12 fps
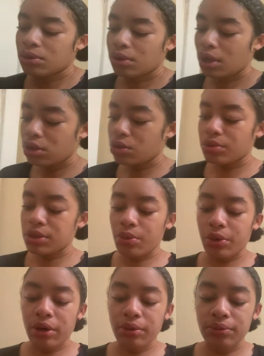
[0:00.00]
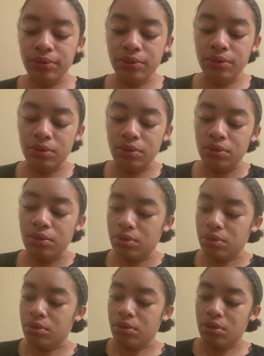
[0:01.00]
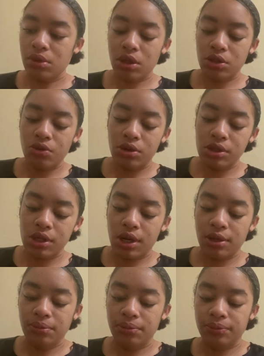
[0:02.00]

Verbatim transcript: I knew it was somewhere. That's wrong side.